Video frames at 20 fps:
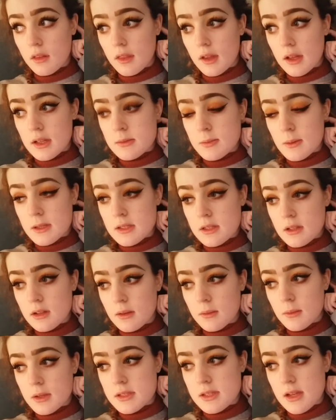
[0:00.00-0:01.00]
that's
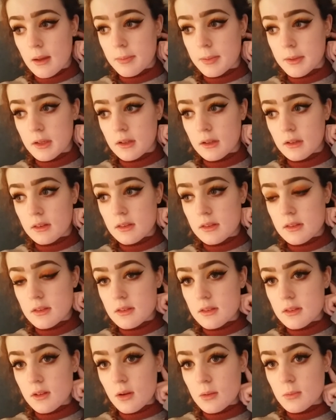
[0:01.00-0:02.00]
basically what's happening.
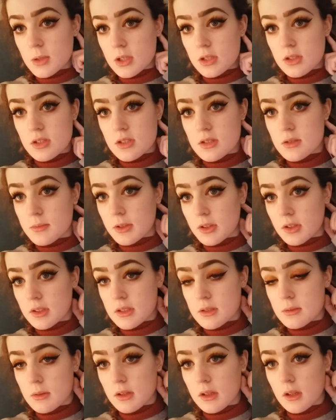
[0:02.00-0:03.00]
Not much, to be
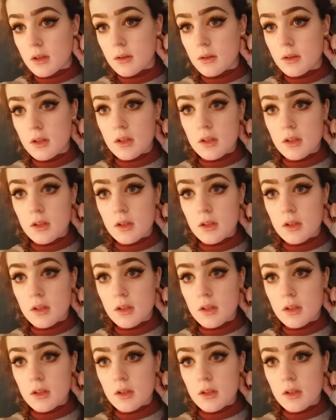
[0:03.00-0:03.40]
honest with you.